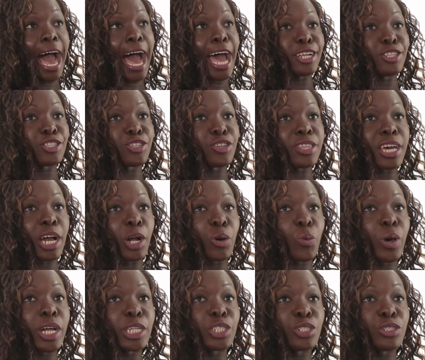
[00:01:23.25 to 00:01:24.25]
and so
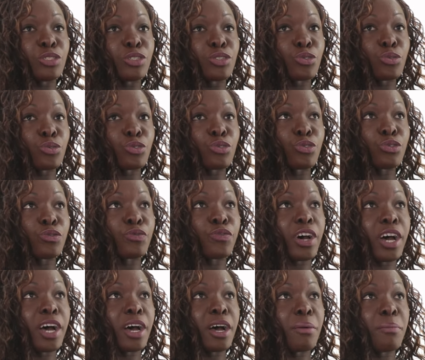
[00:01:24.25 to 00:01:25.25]
that question sort
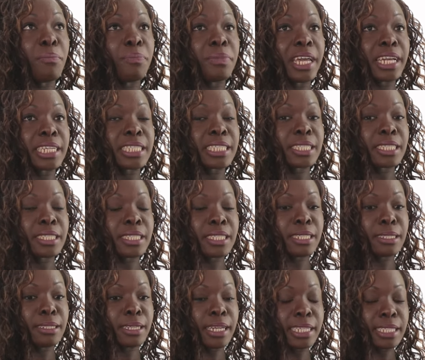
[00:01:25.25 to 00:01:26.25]
of um,
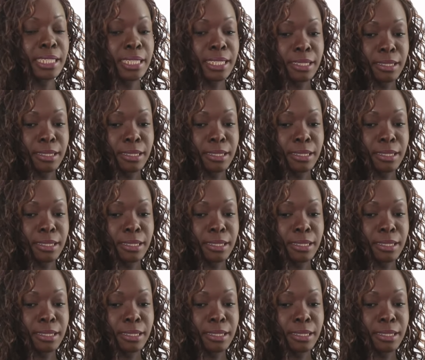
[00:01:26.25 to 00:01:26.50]
ex, ex,